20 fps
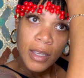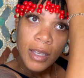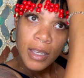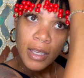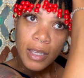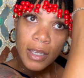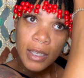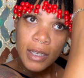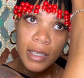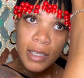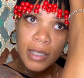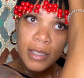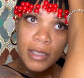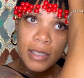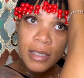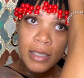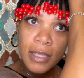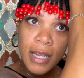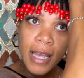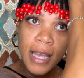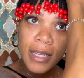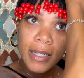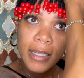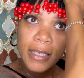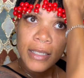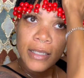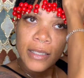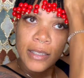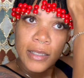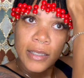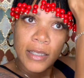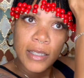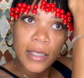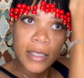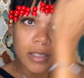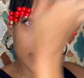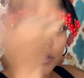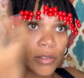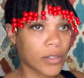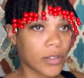and then slide it and
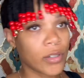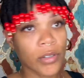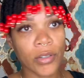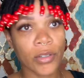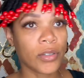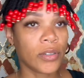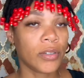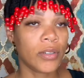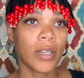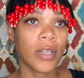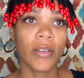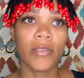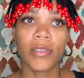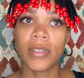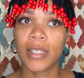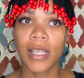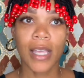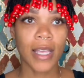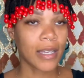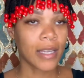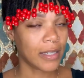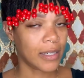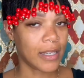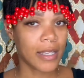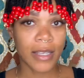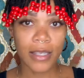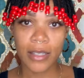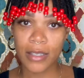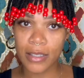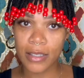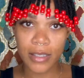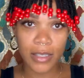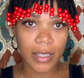secure the other side. And that is